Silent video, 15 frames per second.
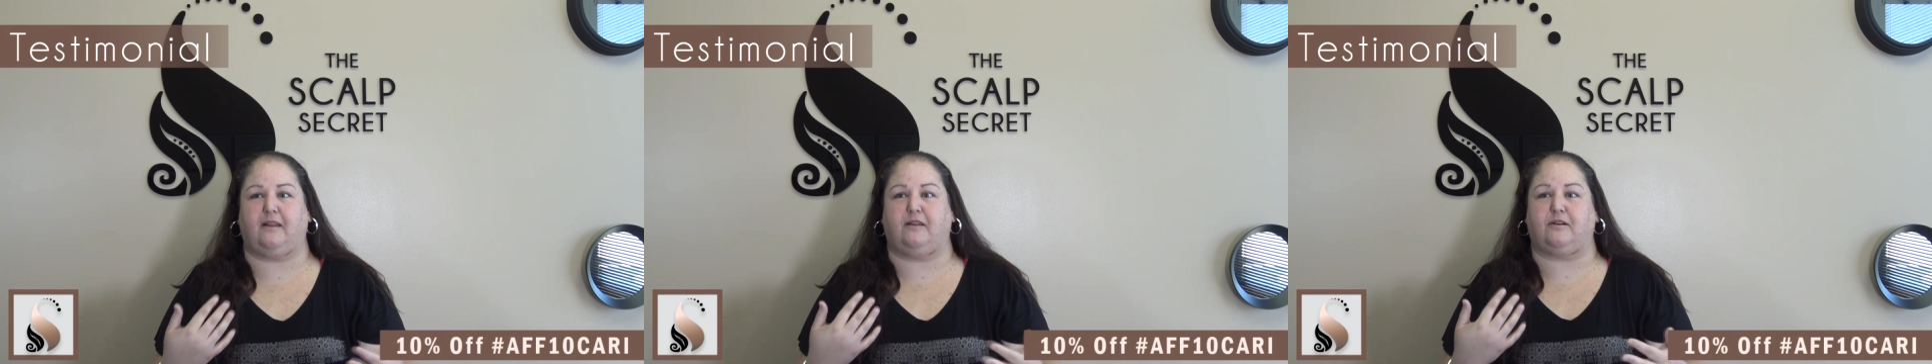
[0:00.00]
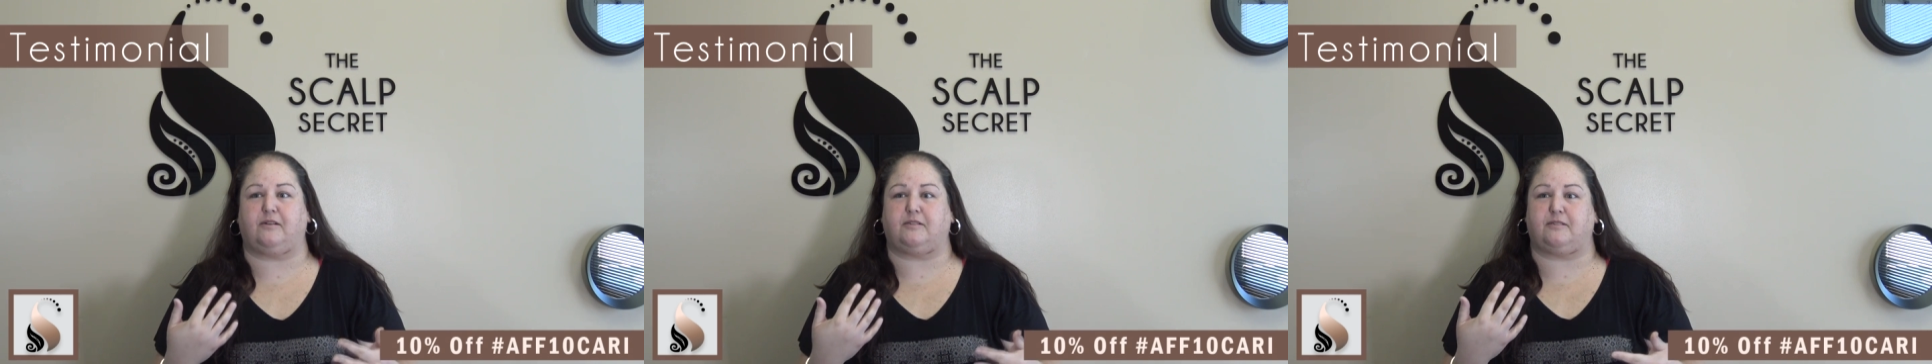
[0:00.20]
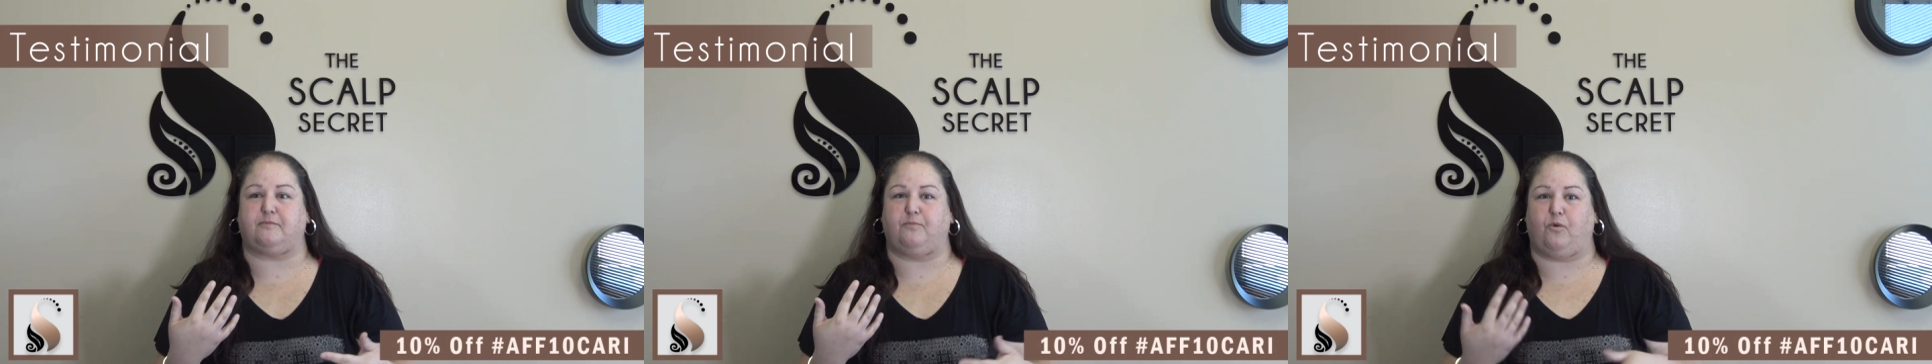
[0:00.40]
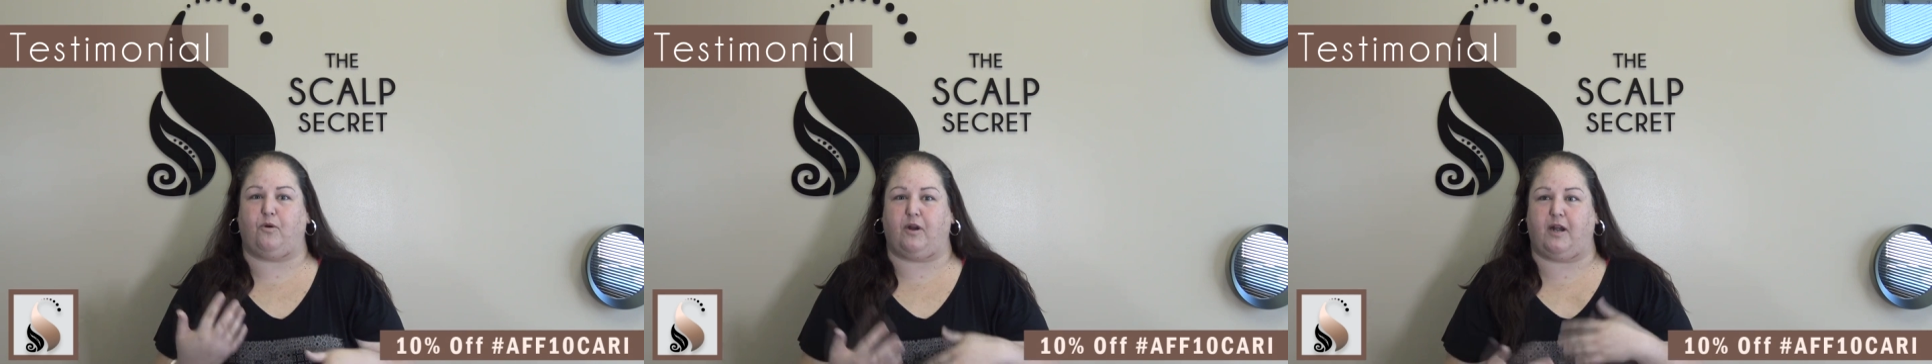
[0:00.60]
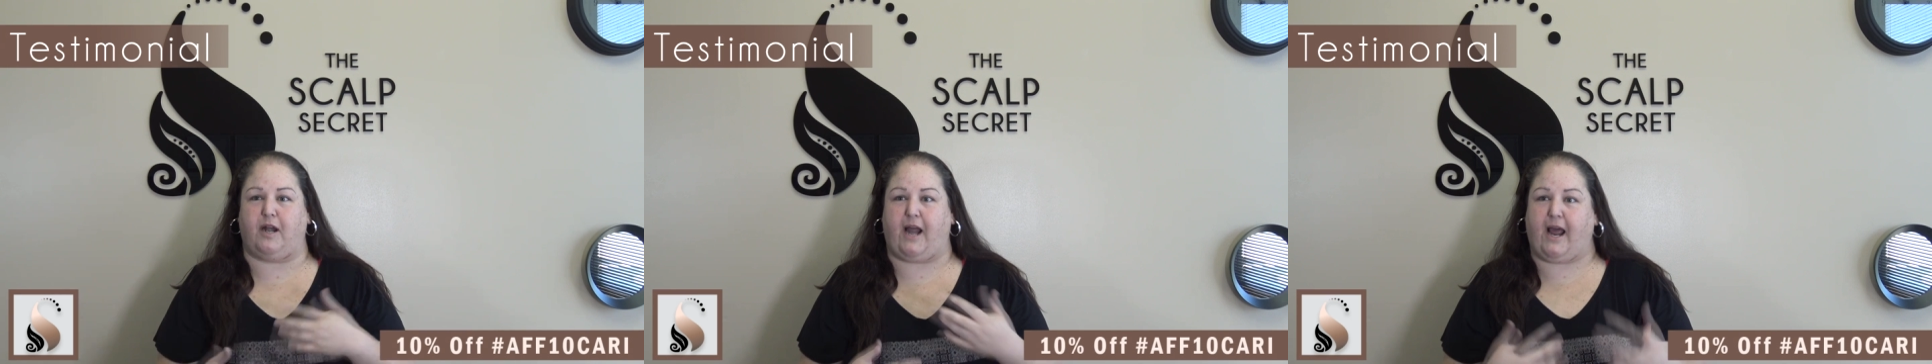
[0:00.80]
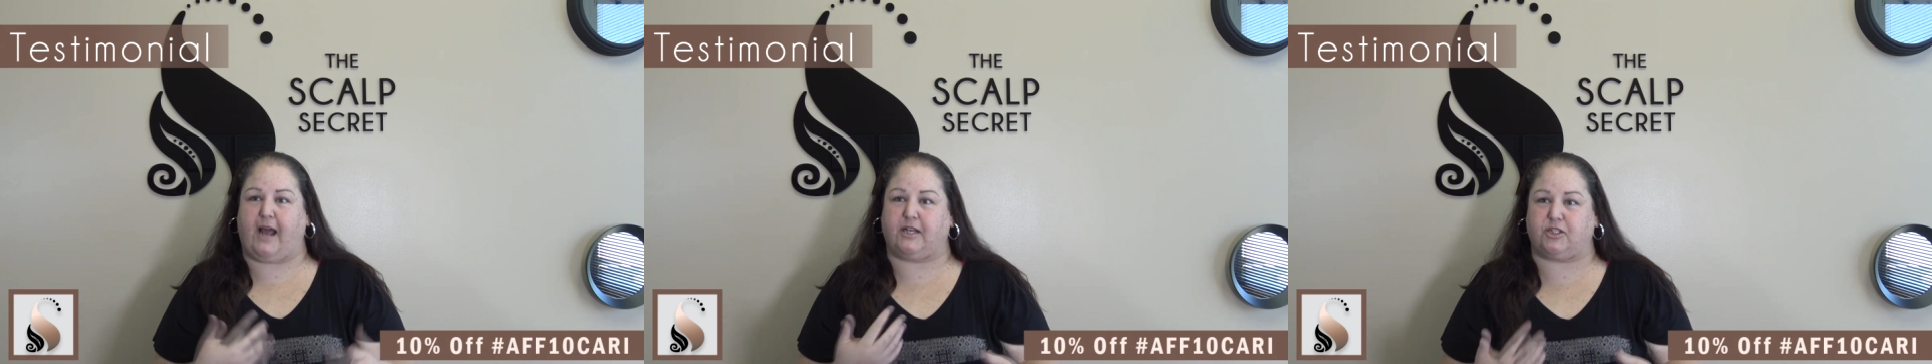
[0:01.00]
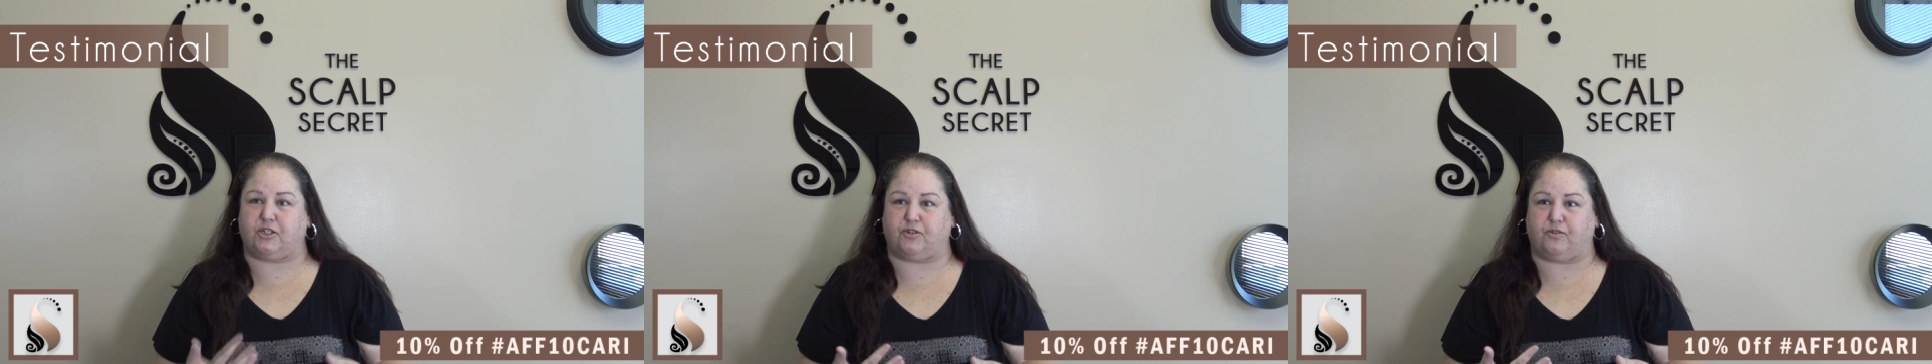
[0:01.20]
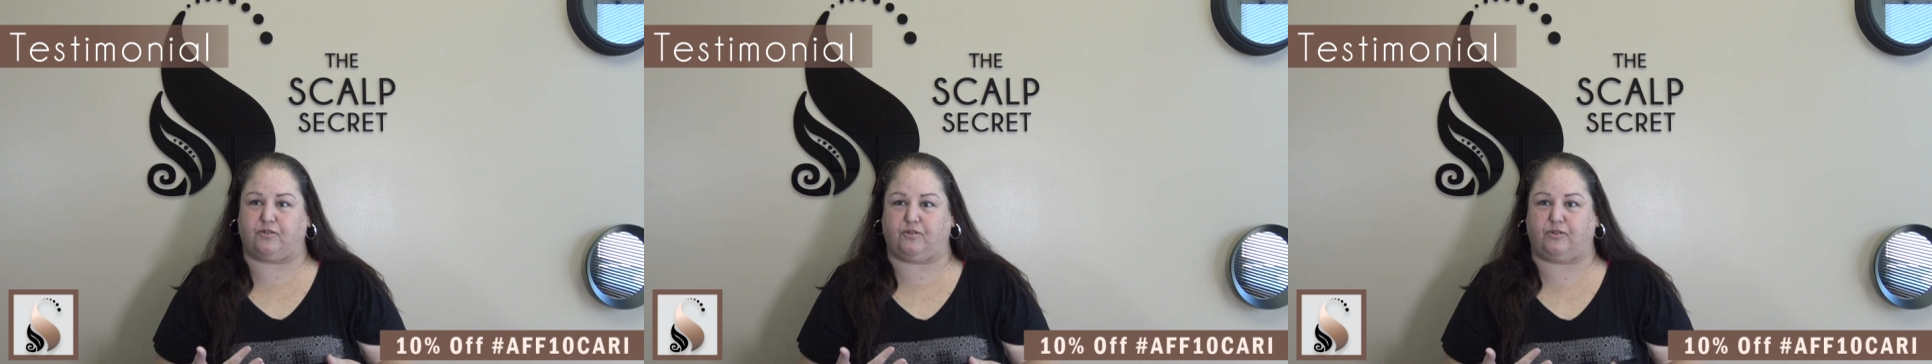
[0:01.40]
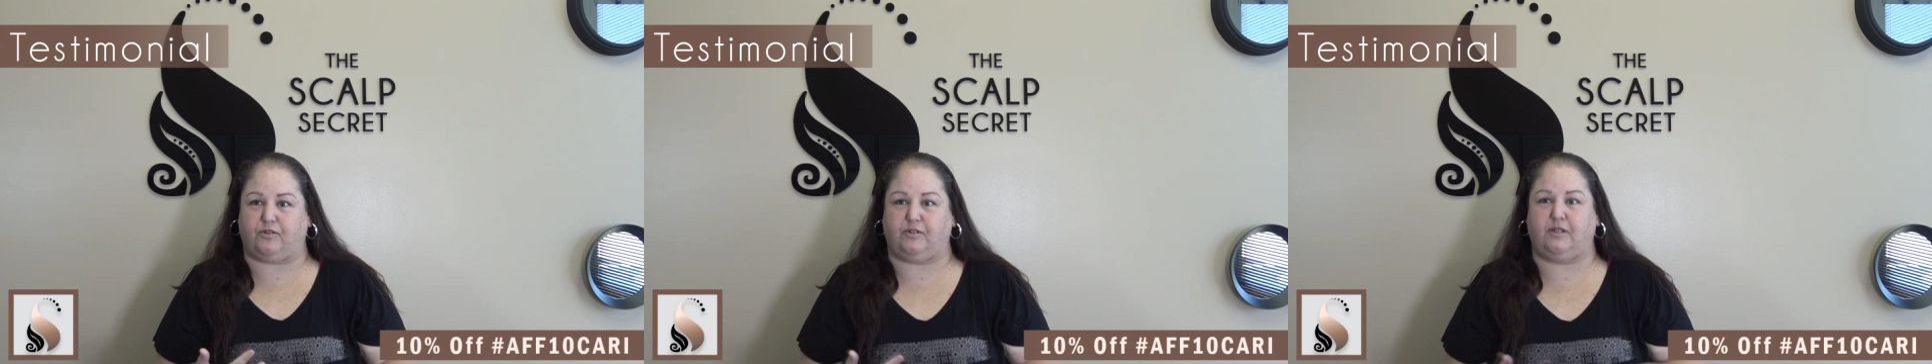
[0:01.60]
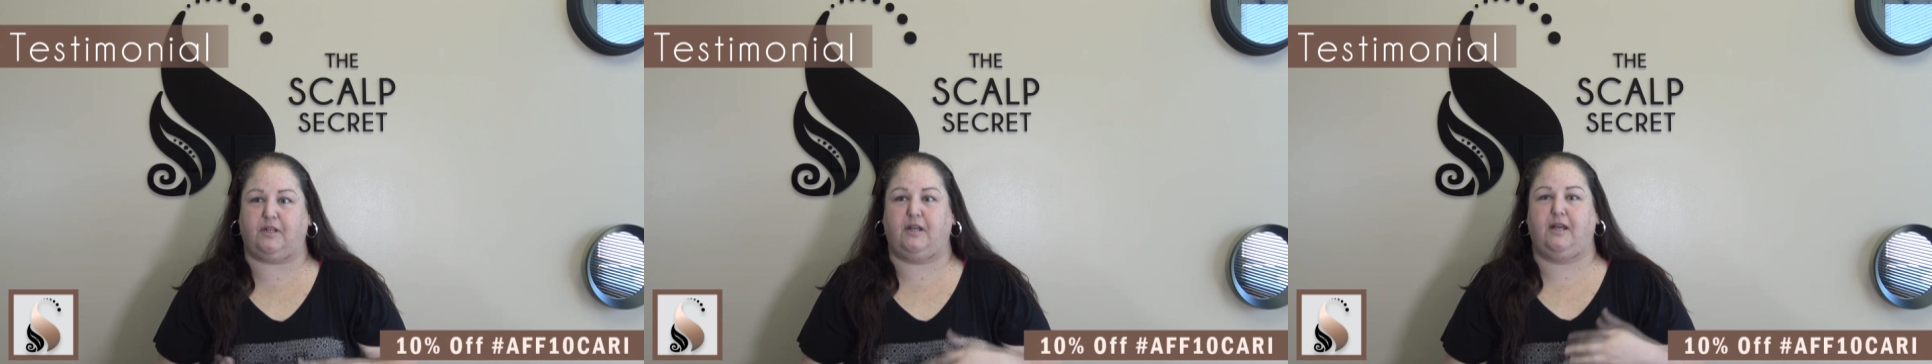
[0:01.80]
looks more
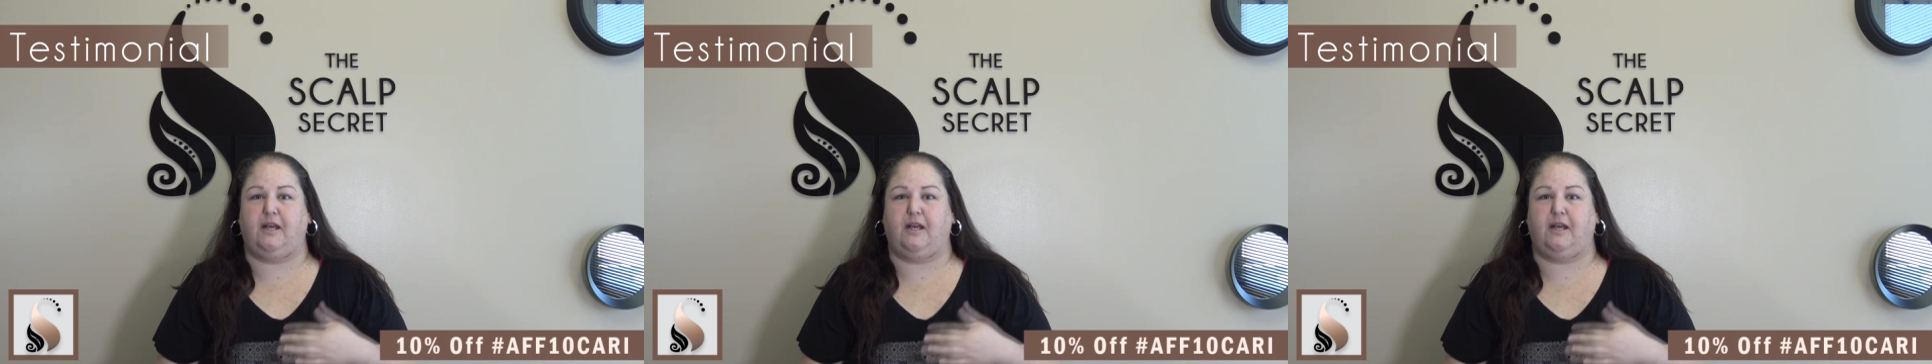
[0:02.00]
natural,